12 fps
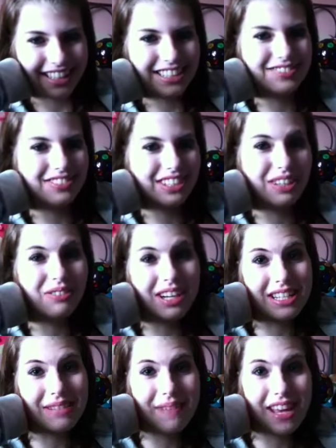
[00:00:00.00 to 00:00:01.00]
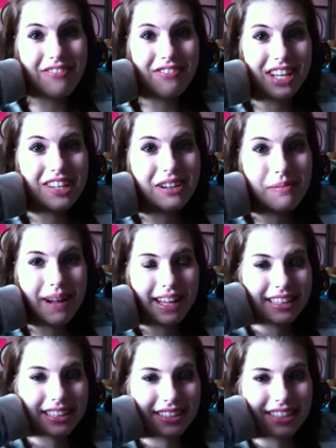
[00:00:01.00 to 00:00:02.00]
I just really wanted to make a video
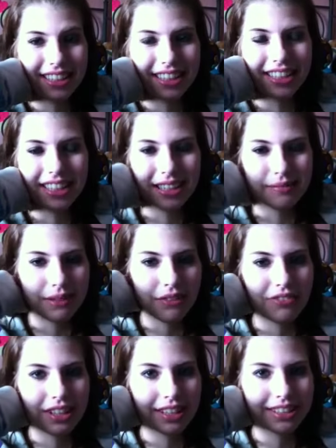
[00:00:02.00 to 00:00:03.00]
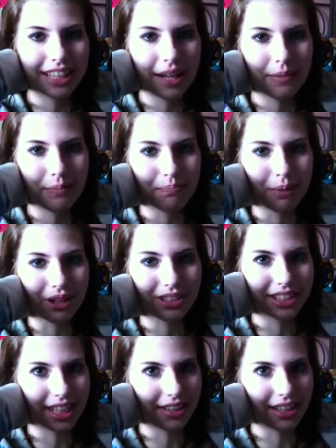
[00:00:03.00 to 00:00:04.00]
about this because my feelings have been
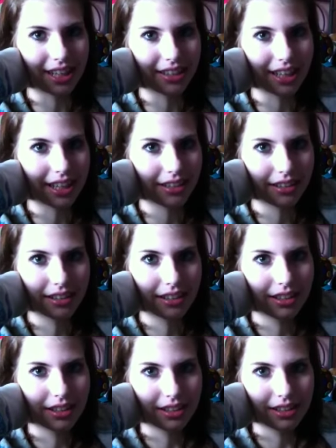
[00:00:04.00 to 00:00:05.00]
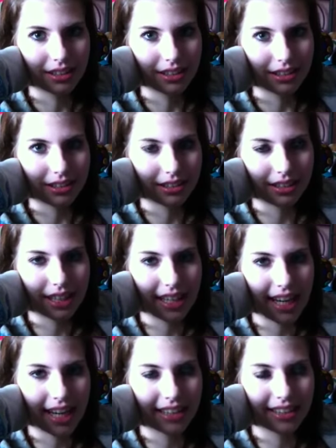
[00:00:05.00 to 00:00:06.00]
bursting lately. So,
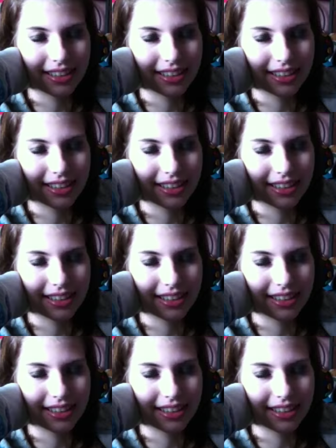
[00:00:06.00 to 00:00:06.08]
yeah.